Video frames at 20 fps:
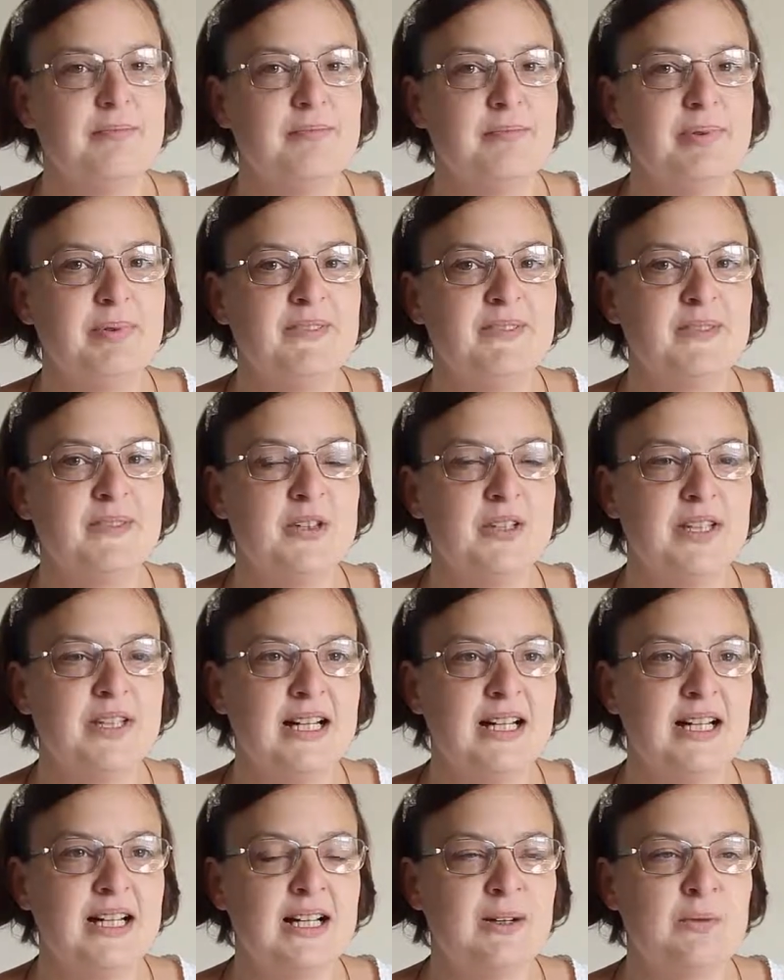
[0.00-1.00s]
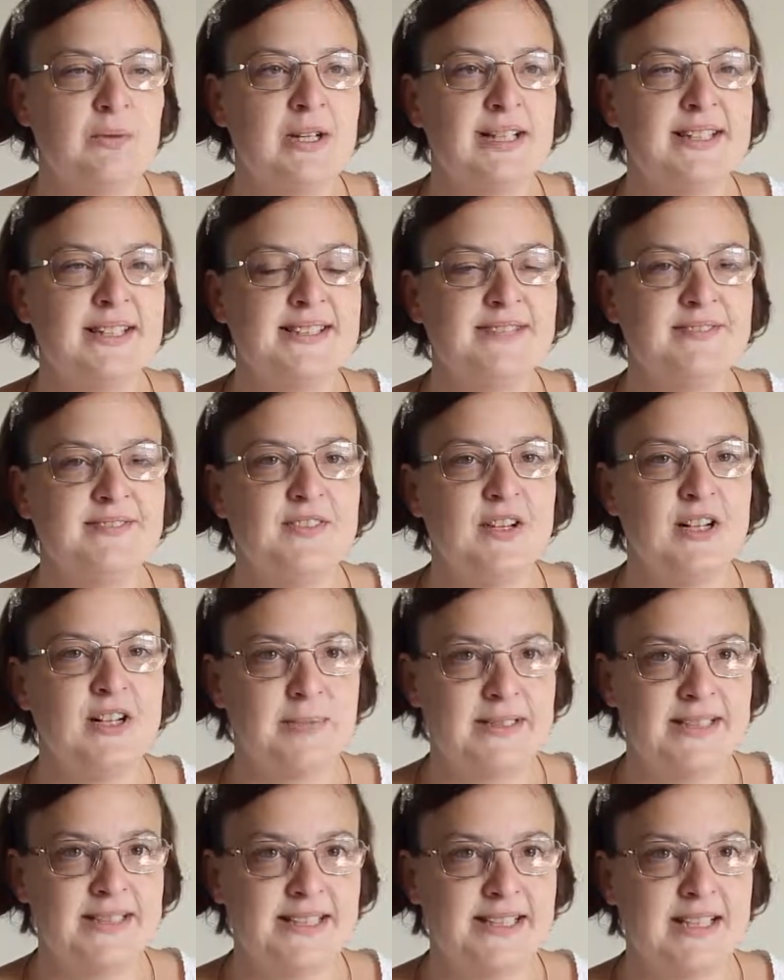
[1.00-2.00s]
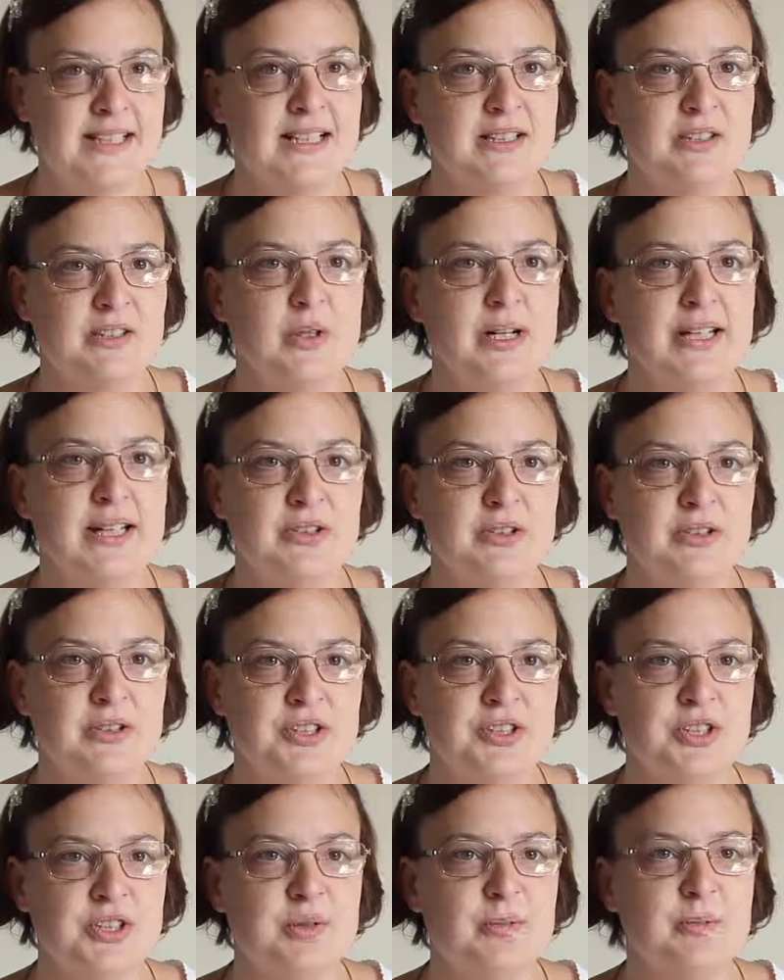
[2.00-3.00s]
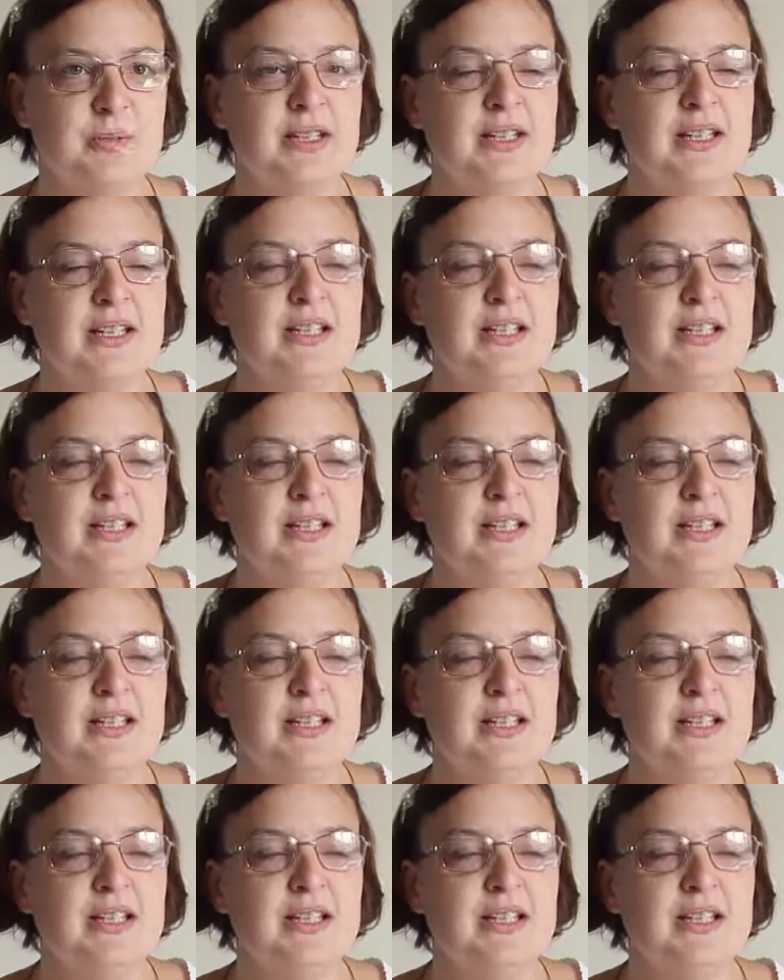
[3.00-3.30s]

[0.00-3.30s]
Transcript: Before that, I worked in pharmacy. I had quite a good job,